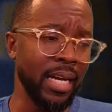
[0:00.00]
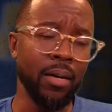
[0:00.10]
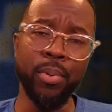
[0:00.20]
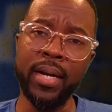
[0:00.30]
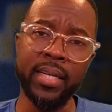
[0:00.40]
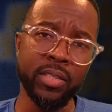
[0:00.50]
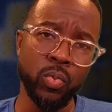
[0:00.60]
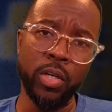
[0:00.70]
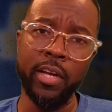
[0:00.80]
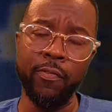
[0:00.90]
Tom Brady has
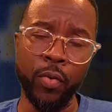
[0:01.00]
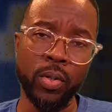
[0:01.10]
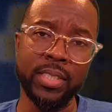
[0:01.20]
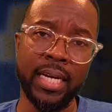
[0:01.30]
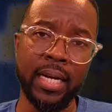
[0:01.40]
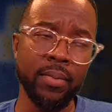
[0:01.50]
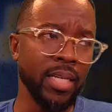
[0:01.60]
won it 4 times.